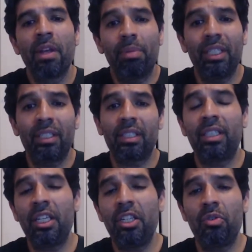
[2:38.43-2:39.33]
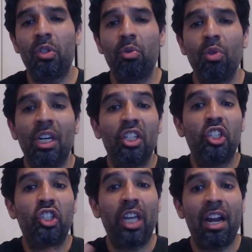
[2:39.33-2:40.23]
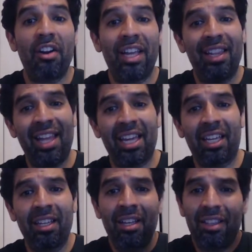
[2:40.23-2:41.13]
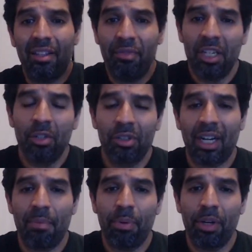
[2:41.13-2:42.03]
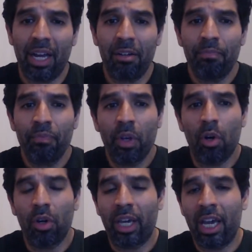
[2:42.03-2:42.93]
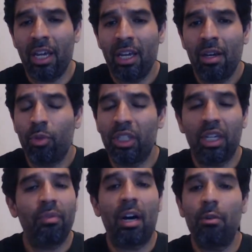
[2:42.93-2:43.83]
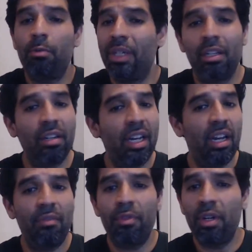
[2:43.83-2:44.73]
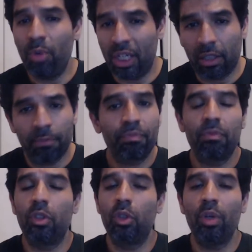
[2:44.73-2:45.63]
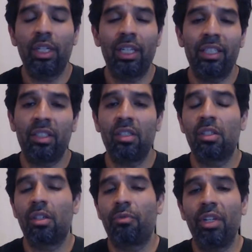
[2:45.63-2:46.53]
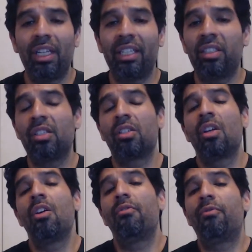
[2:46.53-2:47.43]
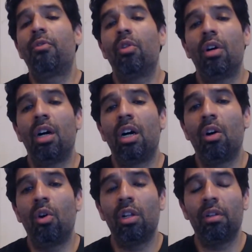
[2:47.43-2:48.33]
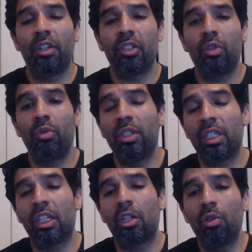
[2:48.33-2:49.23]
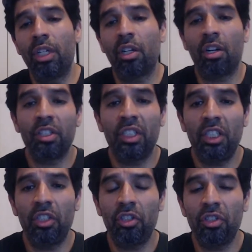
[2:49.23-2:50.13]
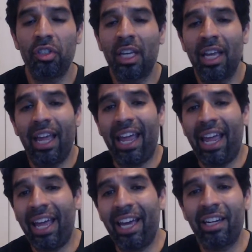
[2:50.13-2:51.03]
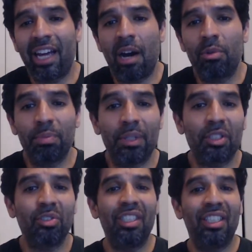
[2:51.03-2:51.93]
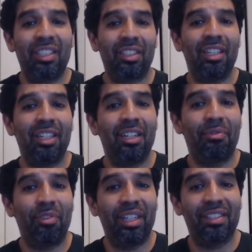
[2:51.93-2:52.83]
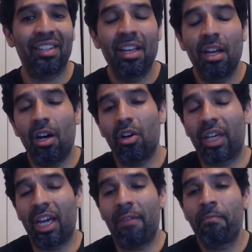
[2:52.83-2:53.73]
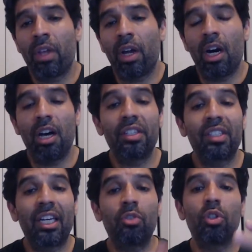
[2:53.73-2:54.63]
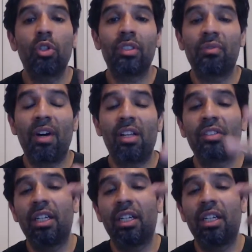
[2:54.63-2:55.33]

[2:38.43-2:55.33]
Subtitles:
Please continue to share and like the videos that I put out, okay? Which I will be here every week doing lessons, free lessons for all of our students, including our seniors and our special needs friends. Okay, the schedule goes as follows.